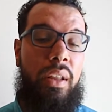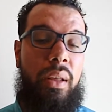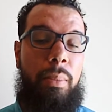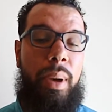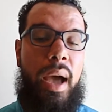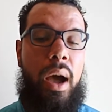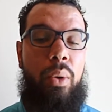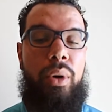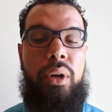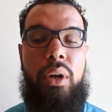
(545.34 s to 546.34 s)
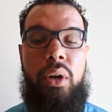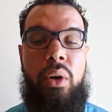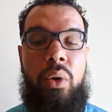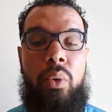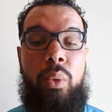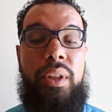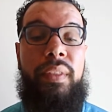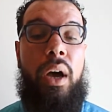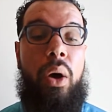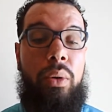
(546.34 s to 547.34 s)
the power when
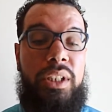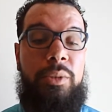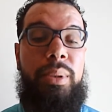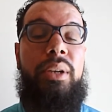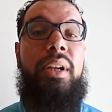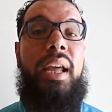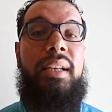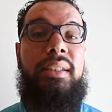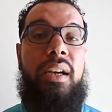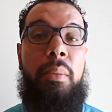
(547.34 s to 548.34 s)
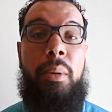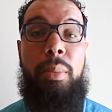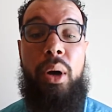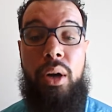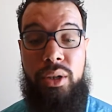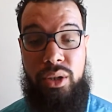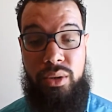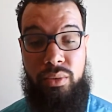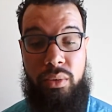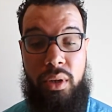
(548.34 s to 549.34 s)
the Holy Spirit has come upon
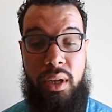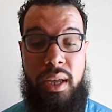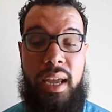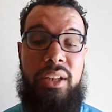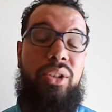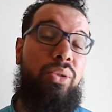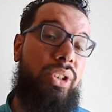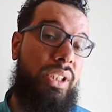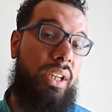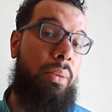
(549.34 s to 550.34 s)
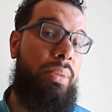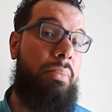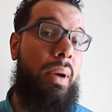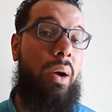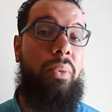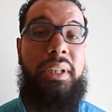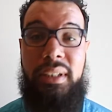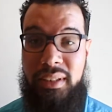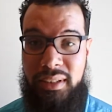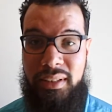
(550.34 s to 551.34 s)
you, and you shall be my
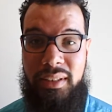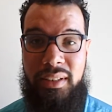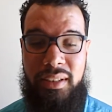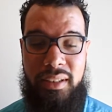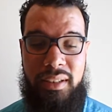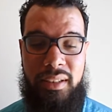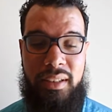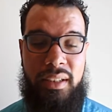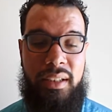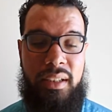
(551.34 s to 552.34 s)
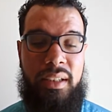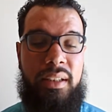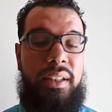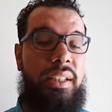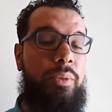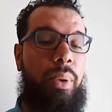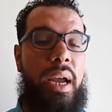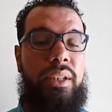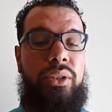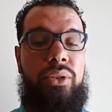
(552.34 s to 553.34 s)
witness. These
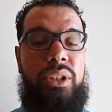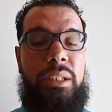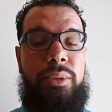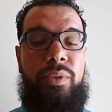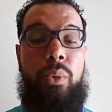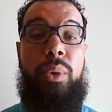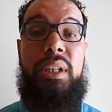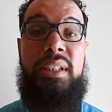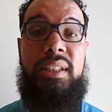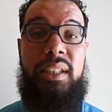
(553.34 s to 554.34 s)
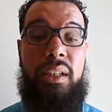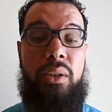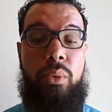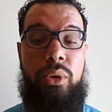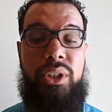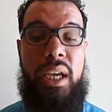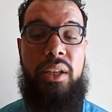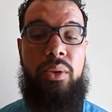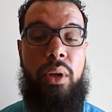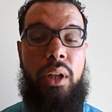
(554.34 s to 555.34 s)
practical tips for witnessing will
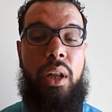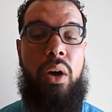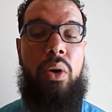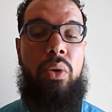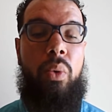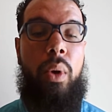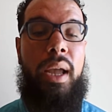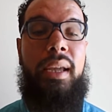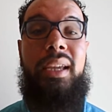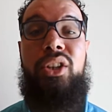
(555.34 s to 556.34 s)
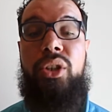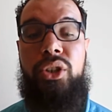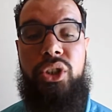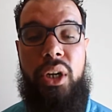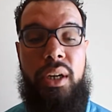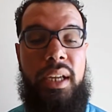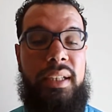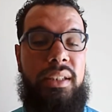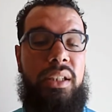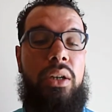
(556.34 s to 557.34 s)
take you a long way in your journey
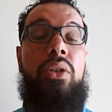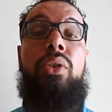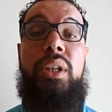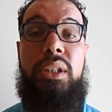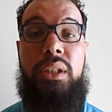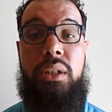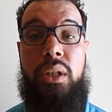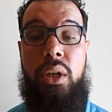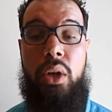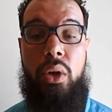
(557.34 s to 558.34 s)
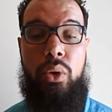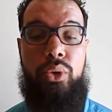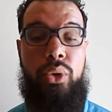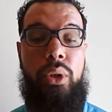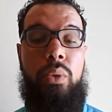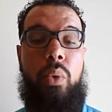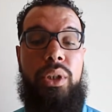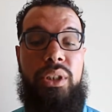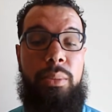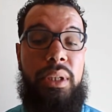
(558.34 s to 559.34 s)
as a young Christian who truly
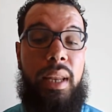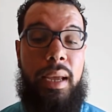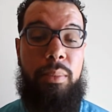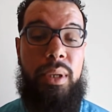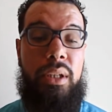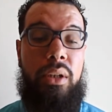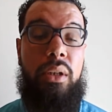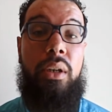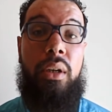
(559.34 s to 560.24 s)
wants to be like Peter,